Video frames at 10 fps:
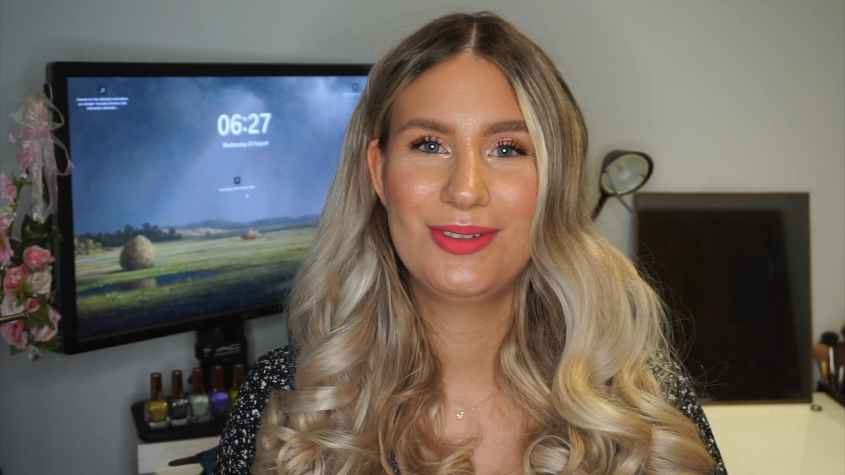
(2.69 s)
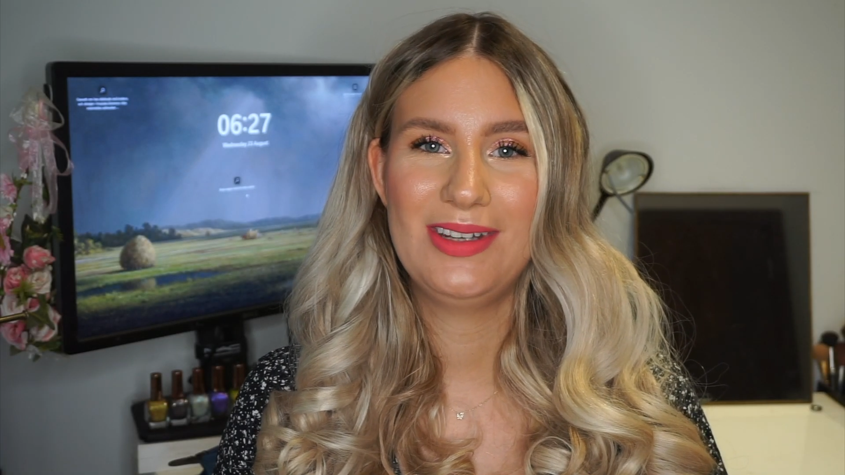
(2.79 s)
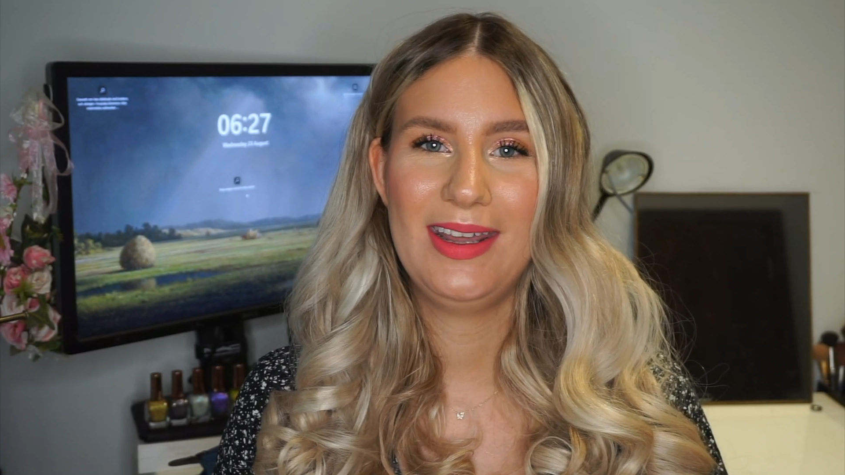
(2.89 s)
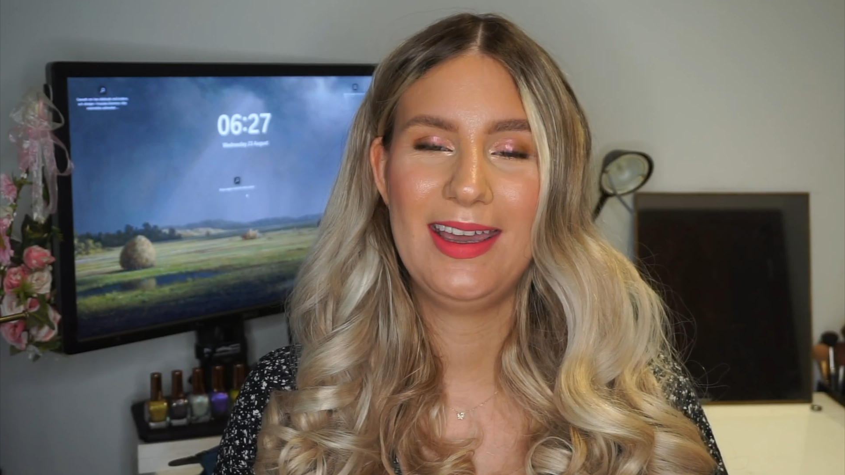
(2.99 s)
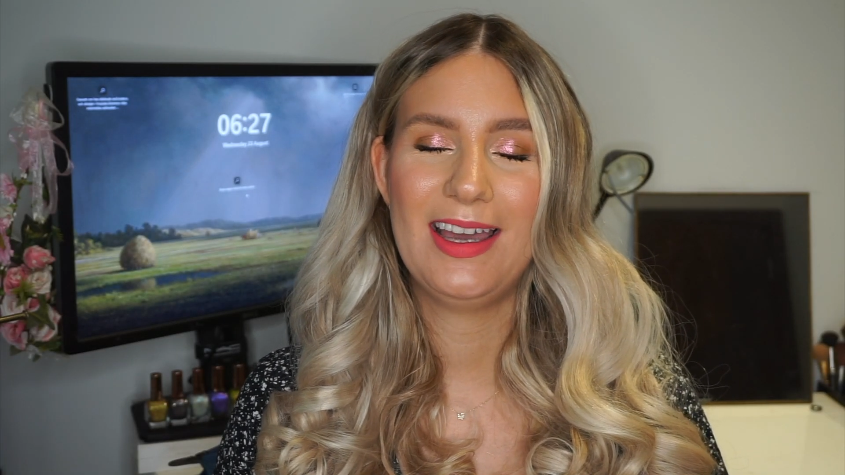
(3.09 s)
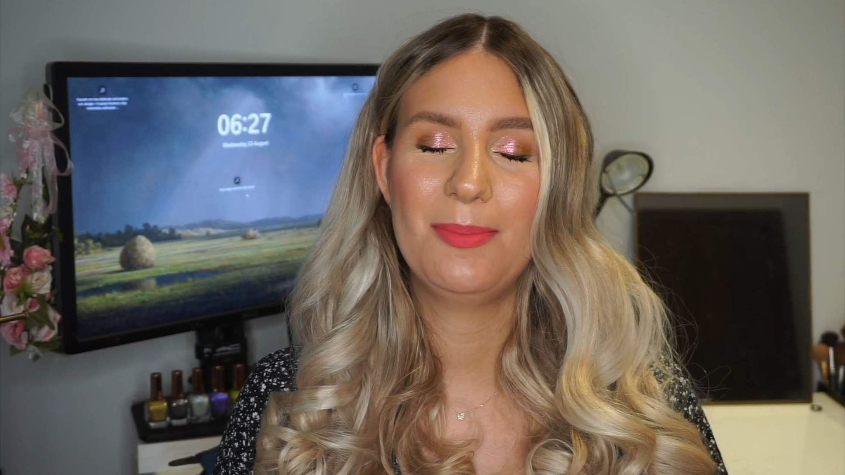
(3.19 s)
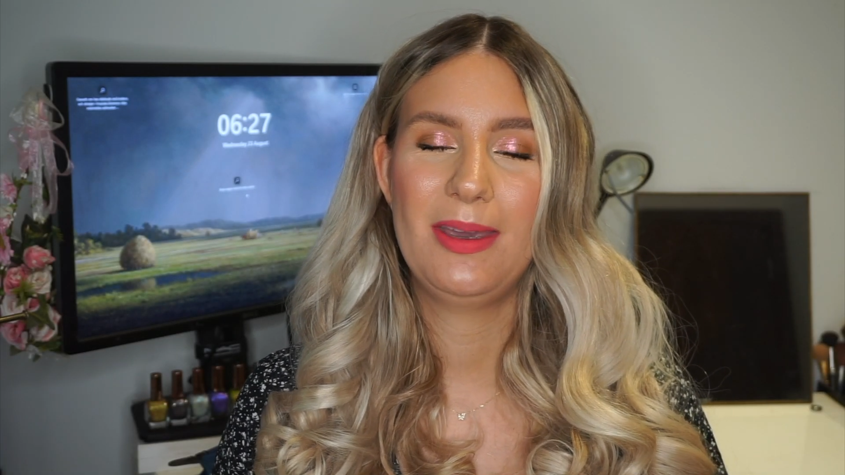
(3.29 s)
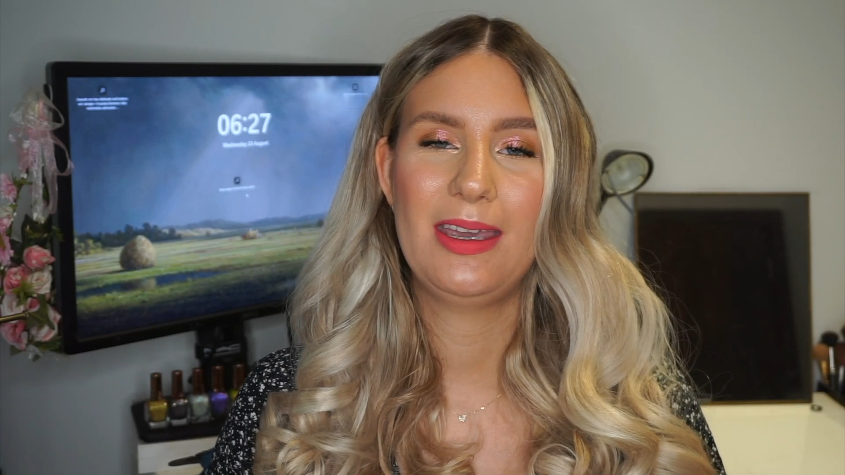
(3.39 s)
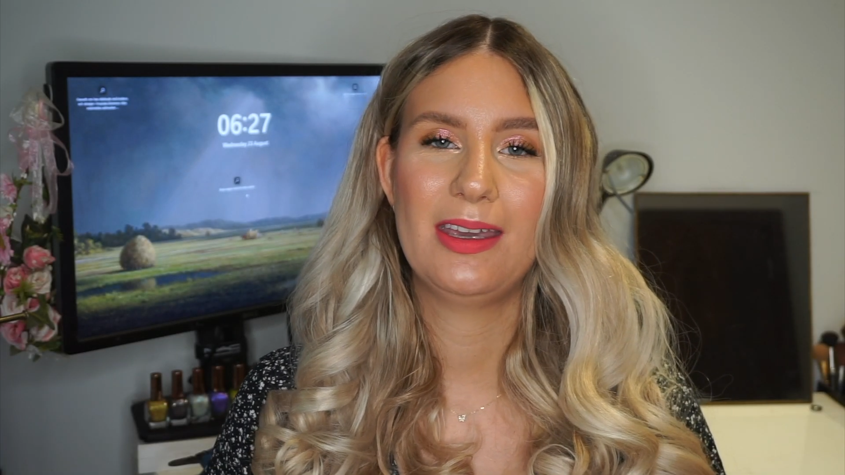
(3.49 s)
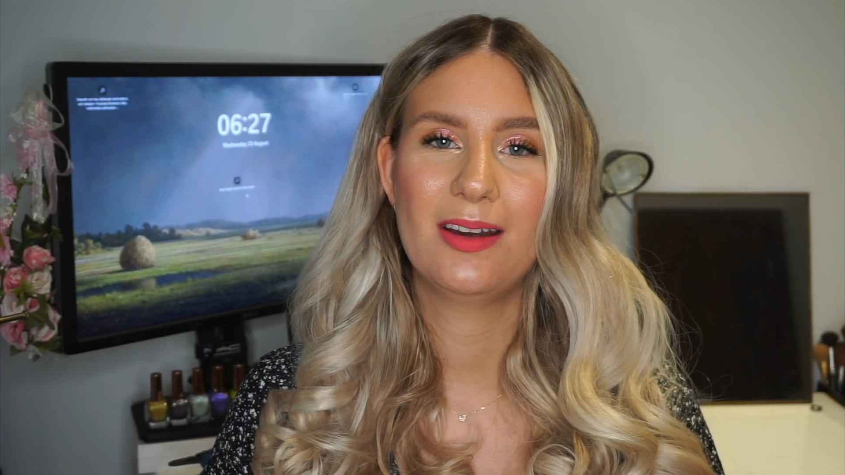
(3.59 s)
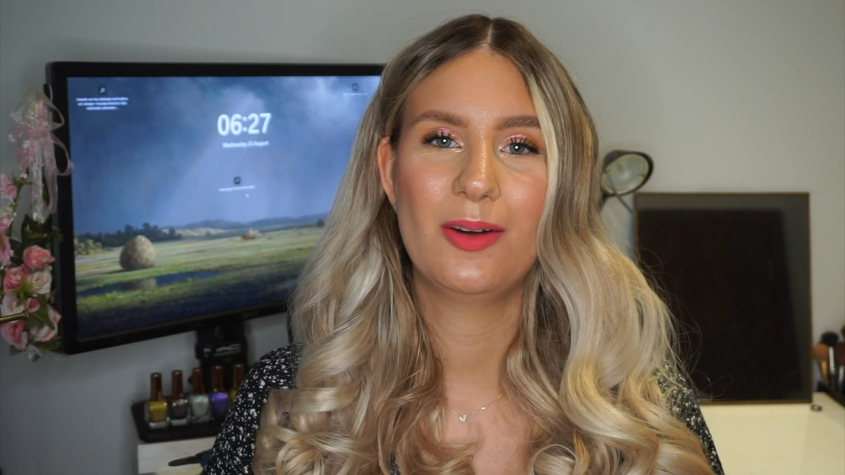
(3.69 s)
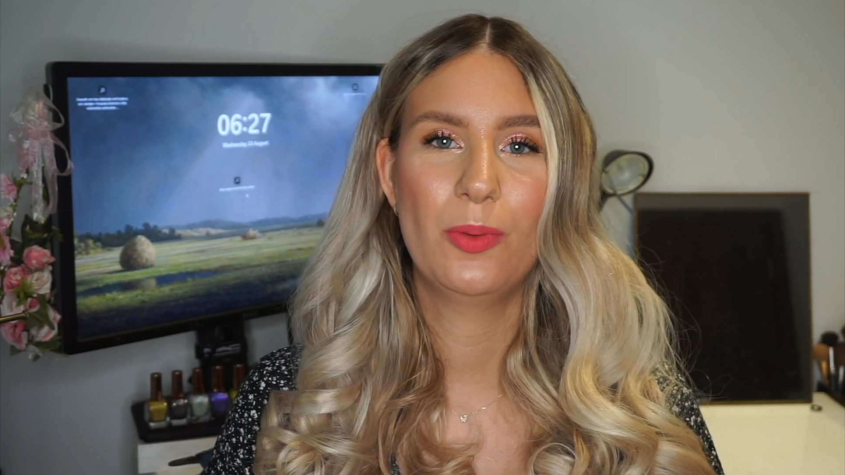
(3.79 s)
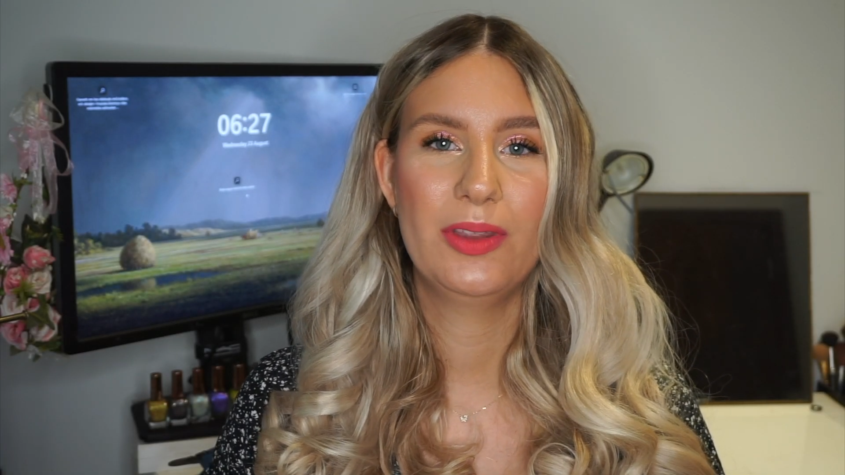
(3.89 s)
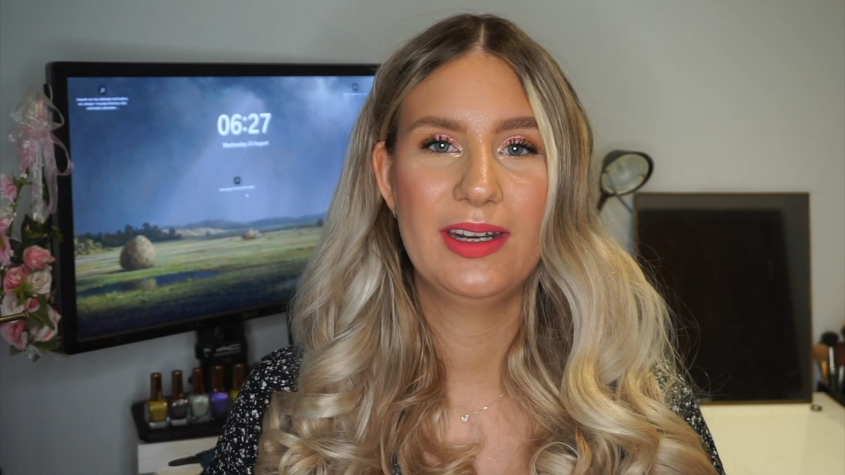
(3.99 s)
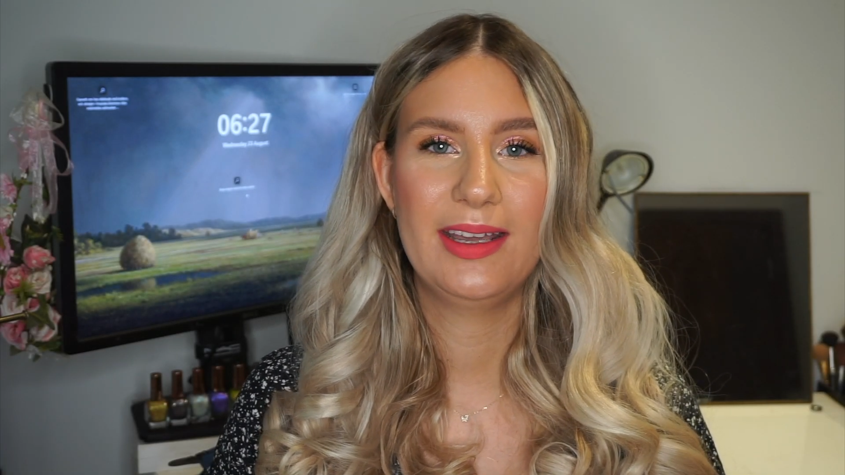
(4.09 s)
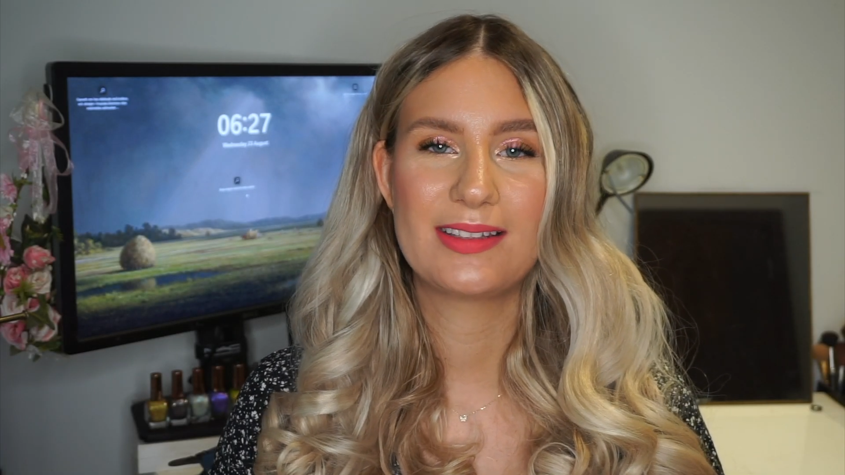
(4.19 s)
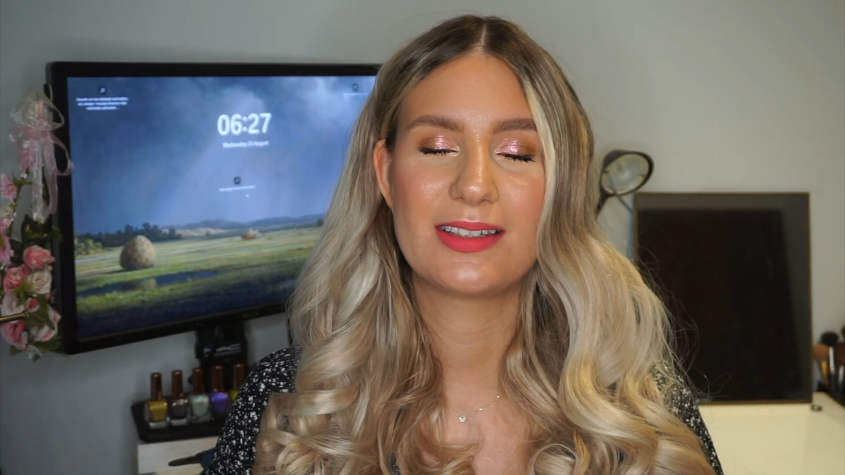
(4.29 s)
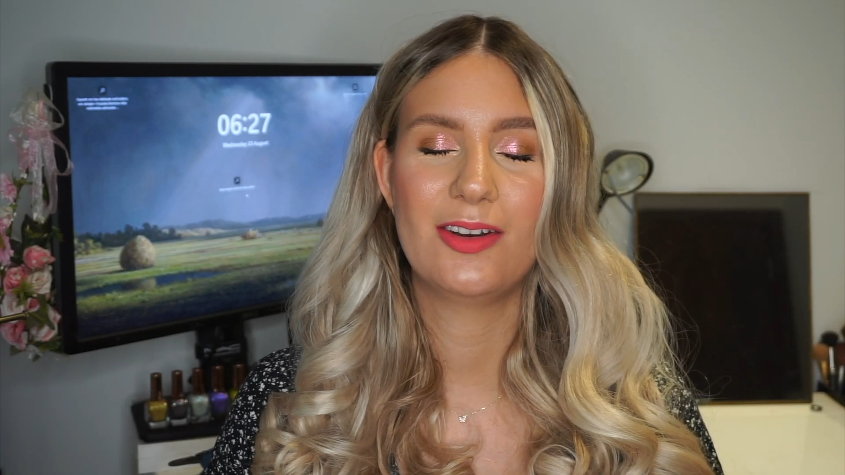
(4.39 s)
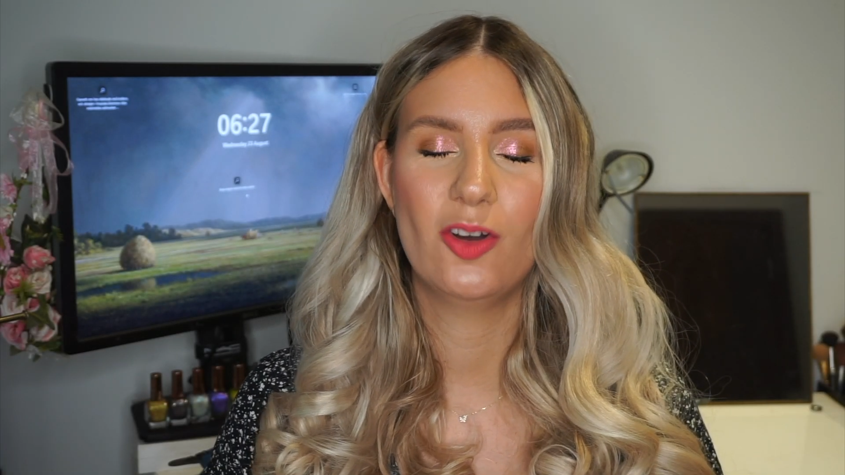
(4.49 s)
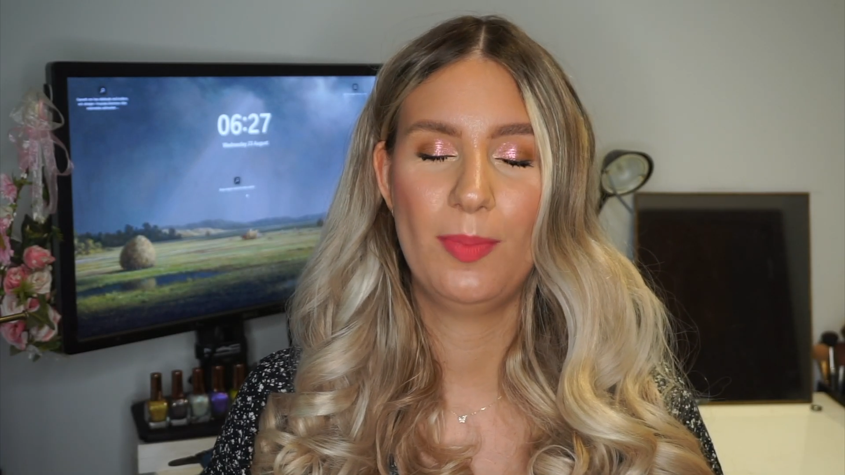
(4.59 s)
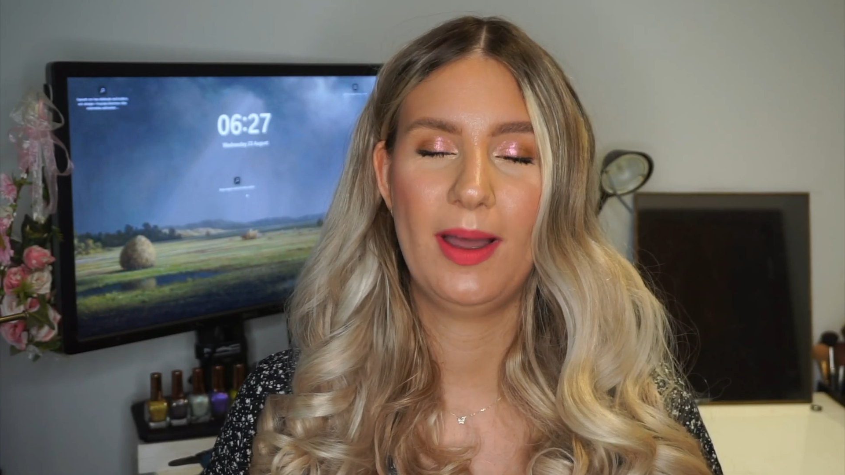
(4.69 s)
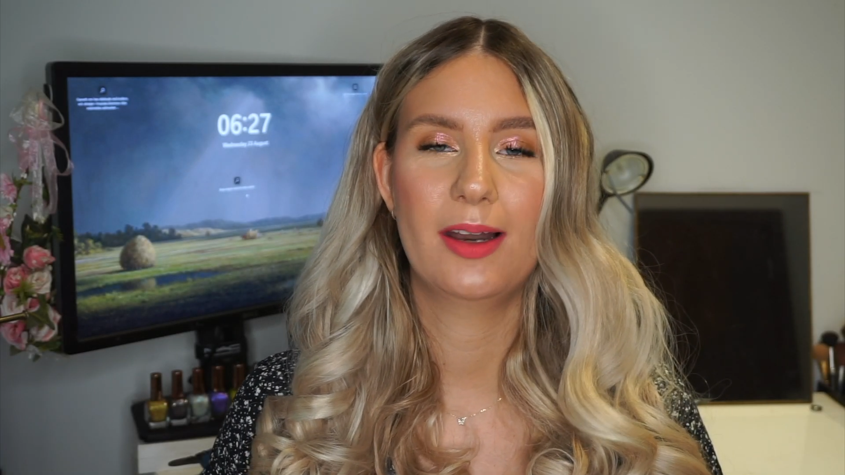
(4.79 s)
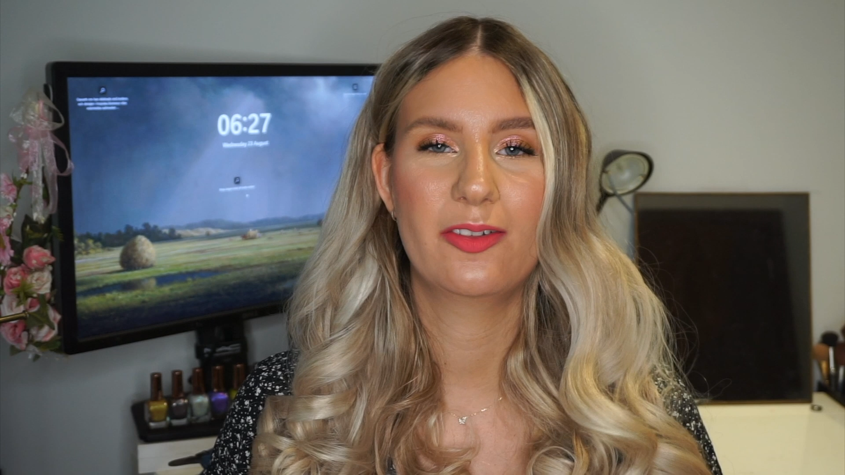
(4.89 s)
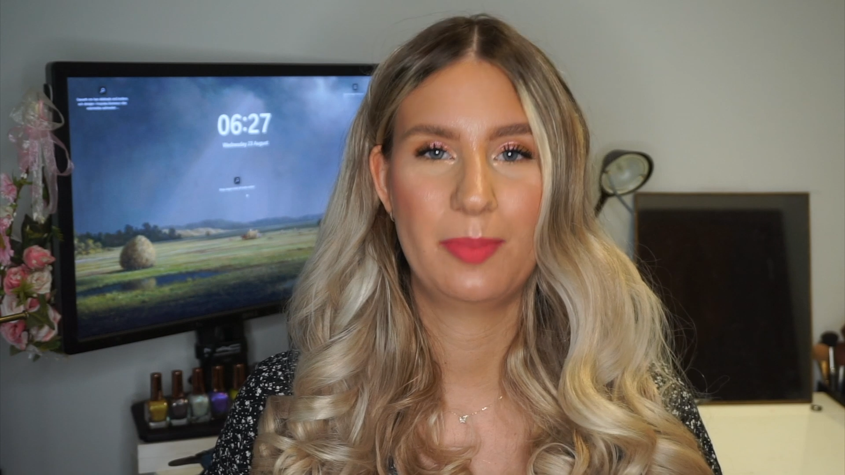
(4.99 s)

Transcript: Today I'm here with the next No Palette